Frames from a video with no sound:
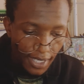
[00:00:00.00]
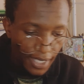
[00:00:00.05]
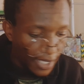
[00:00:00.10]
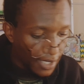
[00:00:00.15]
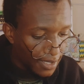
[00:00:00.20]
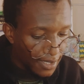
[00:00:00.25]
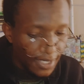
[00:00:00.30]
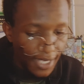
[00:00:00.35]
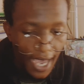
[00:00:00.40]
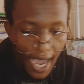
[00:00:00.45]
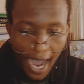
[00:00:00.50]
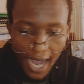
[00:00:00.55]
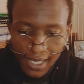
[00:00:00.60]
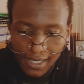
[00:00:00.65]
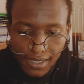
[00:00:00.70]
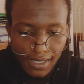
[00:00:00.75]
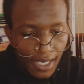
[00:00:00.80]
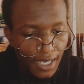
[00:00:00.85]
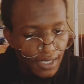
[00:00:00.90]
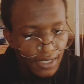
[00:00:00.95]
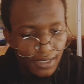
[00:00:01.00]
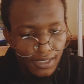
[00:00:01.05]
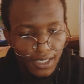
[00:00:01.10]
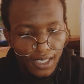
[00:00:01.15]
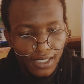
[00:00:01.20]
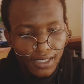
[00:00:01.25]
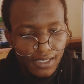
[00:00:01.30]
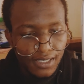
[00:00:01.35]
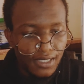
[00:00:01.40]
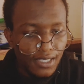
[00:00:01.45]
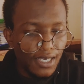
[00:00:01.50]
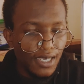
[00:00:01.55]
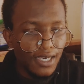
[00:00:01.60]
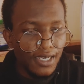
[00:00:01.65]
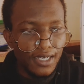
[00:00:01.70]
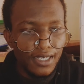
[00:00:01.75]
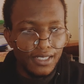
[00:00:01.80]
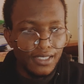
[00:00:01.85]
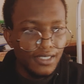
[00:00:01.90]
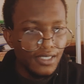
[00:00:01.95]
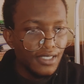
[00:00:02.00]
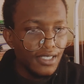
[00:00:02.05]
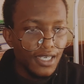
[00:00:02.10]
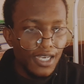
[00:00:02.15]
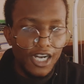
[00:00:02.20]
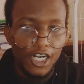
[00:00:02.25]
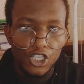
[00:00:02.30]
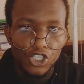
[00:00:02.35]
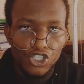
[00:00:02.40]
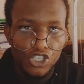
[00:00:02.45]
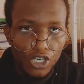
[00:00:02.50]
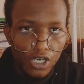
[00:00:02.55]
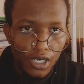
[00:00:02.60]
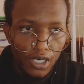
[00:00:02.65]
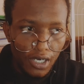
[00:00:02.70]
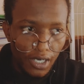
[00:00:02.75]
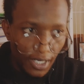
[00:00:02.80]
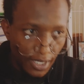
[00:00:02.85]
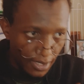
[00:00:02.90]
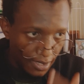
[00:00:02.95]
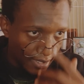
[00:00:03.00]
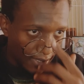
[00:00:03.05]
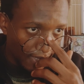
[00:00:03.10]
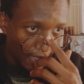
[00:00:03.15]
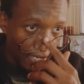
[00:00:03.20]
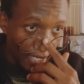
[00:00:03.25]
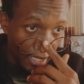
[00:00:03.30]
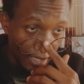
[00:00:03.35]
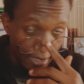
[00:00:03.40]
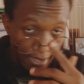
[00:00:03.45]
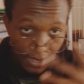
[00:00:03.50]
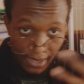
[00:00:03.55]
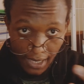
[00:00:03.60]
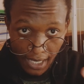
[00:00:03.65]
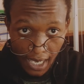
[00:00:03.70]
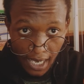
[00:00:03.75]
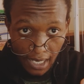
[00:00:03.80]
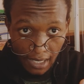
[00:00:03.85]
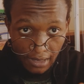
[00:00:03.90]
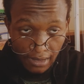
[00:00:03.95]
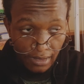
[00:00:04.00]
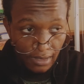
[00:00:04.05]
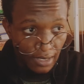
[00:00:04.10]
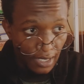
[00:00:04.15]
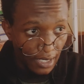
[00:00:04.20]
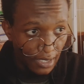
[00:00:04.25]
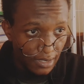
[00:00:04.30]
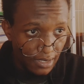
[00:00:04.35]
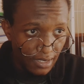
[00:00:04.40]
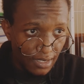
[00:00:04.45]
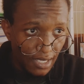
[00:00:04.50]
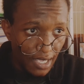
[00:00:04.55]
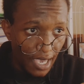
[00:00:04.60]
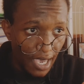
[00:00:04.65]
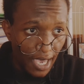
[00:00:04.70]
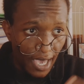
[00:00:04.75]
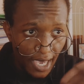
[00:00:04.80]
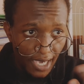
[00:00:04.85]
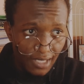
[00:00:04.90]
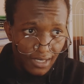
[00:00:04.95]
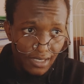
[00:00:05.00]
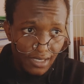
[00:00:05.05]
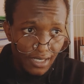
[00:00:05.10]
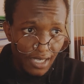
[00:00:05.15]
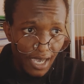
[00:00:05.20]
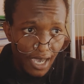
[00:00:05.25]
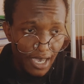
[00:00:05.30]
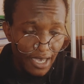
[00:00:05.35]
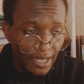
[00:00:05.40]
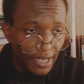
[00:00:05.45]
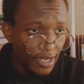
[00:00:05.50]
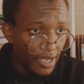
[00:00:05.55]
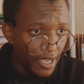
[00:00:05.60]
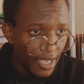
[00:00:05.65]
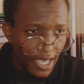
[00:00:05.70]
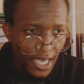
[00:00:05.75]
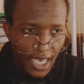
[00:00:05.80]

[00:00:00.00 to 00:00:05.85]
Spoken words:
it's their accent, it's their culture, it's their skin, it's their hairstyle.